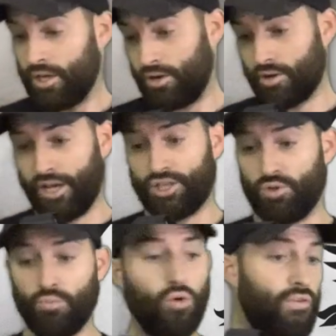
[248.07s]
Okay, so
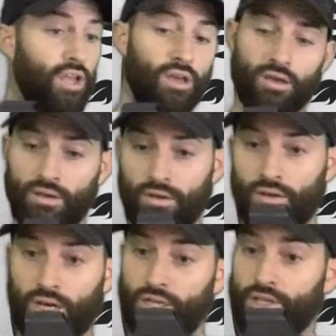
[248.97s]
moving
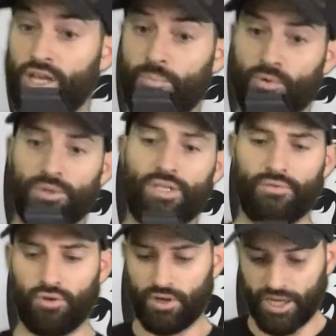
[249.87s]
onto the upper
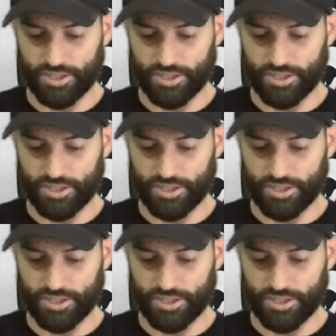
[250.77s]
receiver, okay?